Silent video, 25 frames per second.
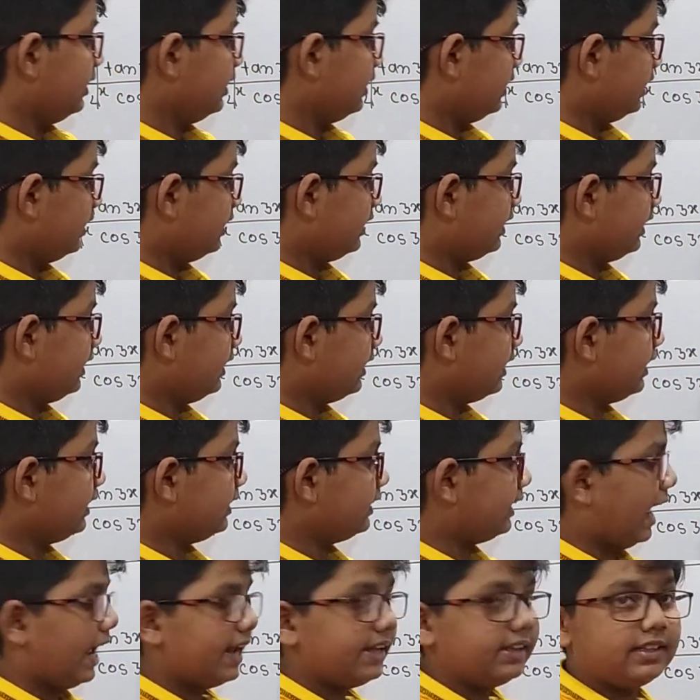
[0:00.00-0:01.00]
Integral
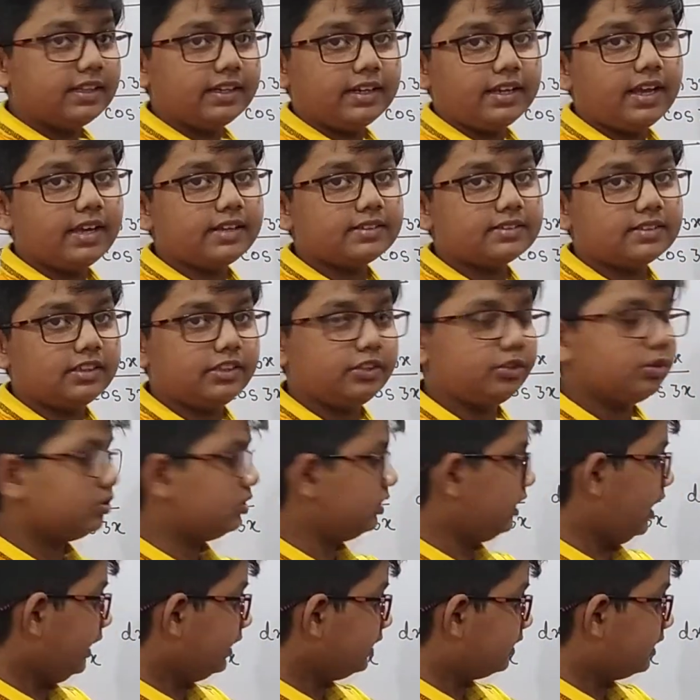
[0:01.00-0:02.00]
tan 3x into
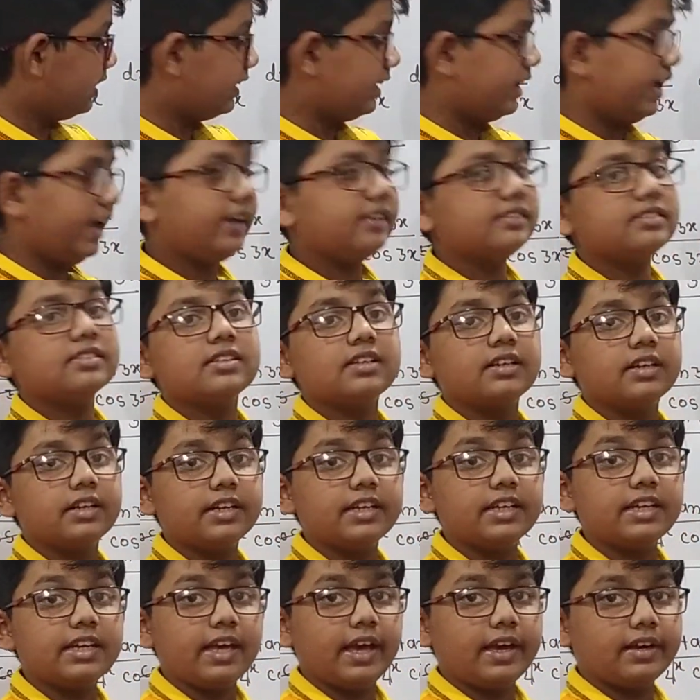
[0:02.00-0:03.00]
sec 3x
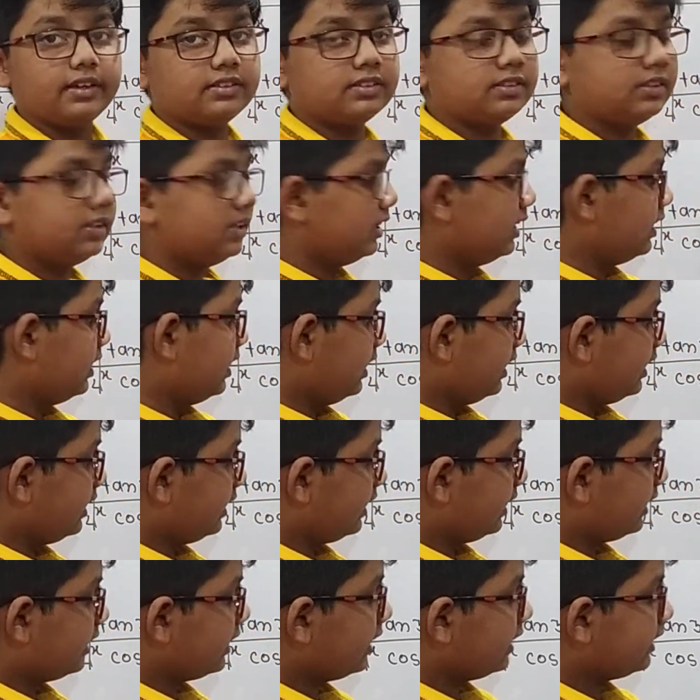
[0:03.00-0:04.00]
dx.
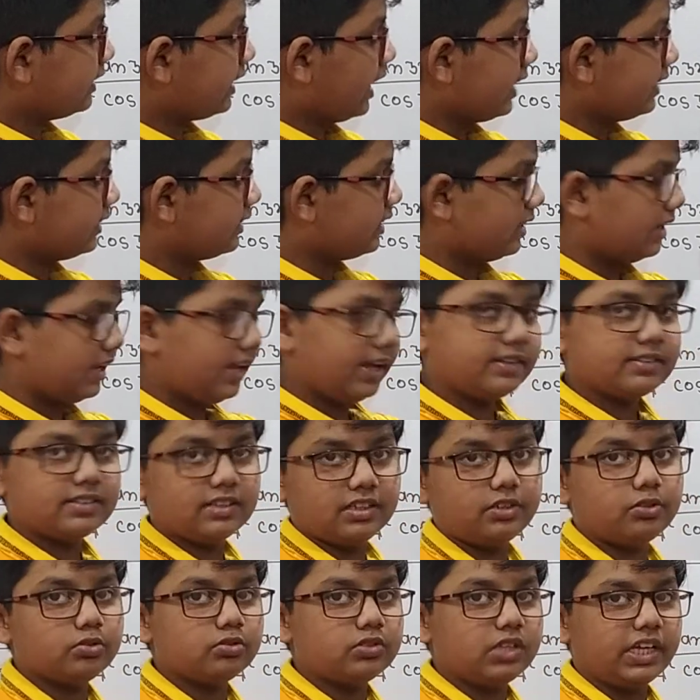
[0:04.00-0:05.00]
Integral tan 3x
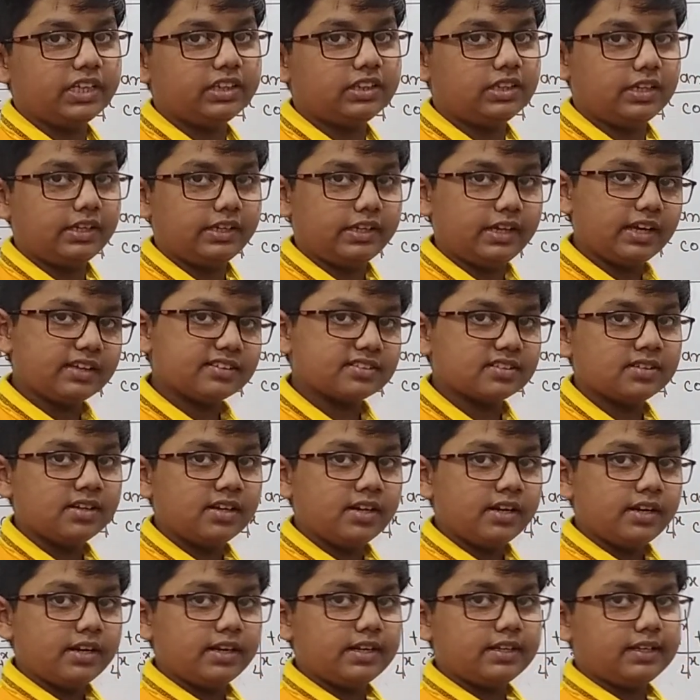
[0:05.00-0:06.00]
into sec 3x
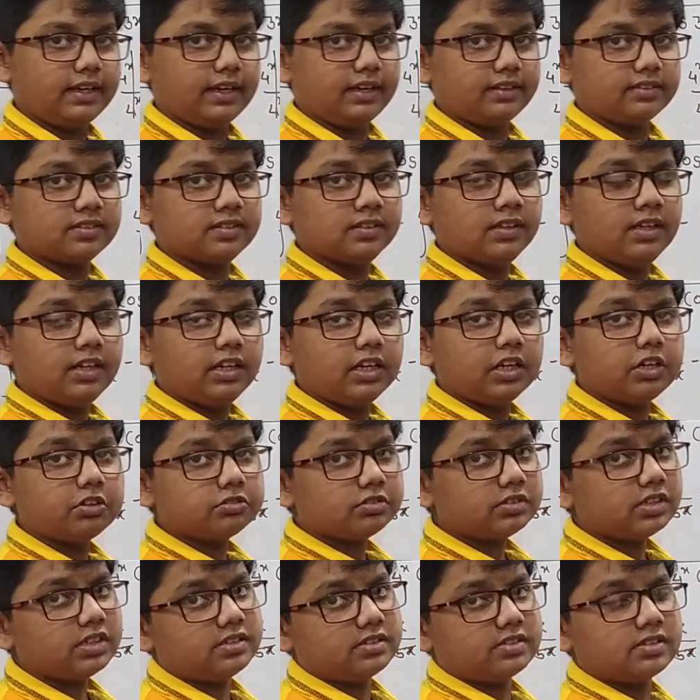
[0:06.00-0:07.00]
dx. Now
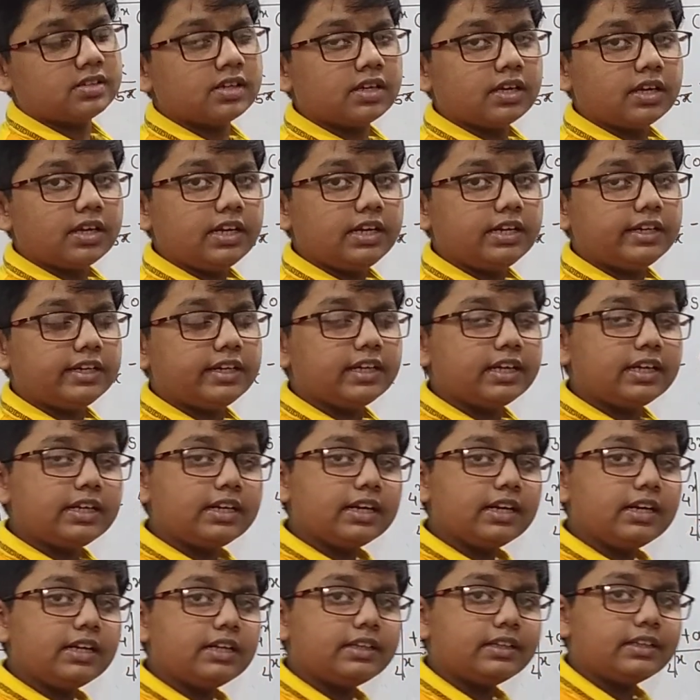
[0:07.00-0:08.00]
since
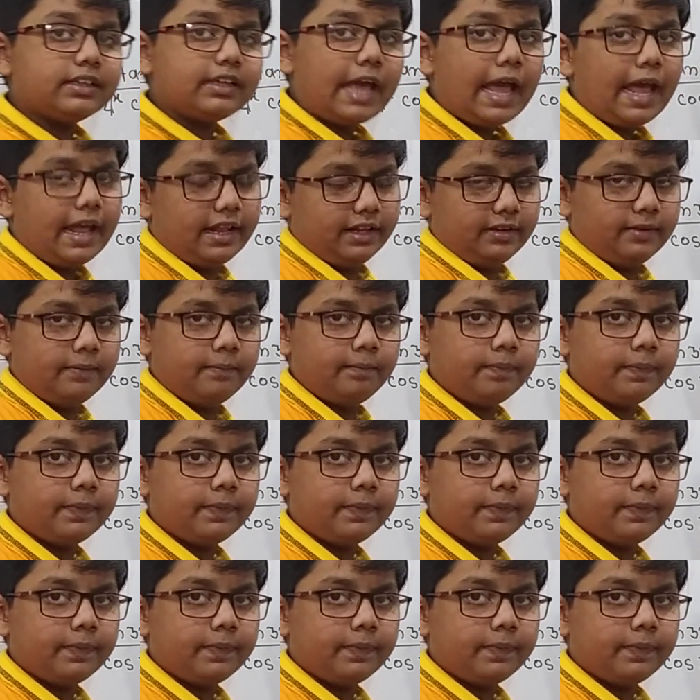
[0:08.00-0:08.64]
integral tan